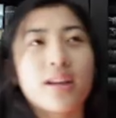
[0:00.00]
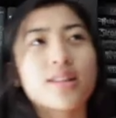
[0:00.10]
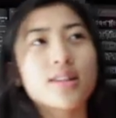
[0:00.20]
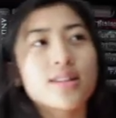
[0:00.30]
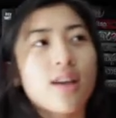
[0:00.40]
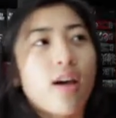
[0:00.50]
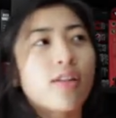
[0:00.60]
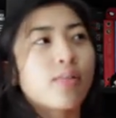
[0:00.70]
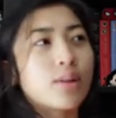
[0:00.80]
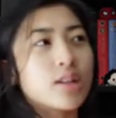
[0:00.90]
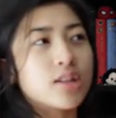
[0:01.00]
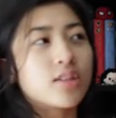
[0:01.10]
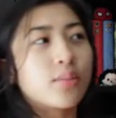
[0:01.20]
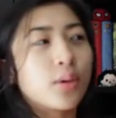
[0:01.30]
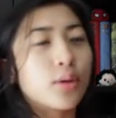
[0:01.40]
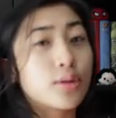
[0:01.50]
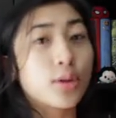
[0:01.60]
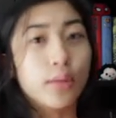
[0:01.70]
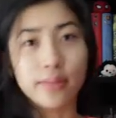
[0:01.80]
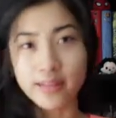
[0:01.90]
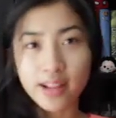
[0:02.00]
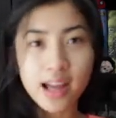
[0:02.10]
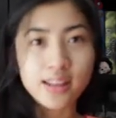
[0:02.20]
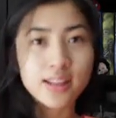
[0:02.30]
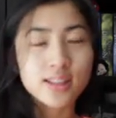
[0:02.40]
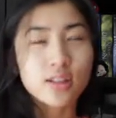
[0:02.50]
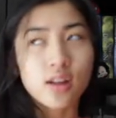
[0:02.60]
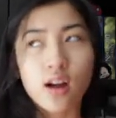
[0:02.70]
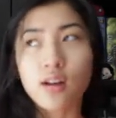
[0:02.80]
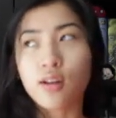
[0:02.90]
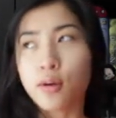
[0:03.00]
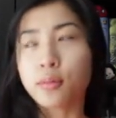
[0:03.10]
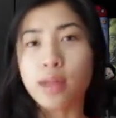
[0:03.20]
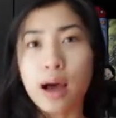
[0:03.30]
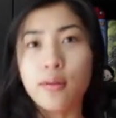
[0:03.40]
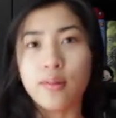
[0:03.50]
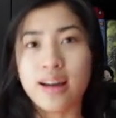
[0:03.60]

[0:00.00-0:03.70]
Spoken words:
I guess that's kind of predictable, so I'm glad that did not go that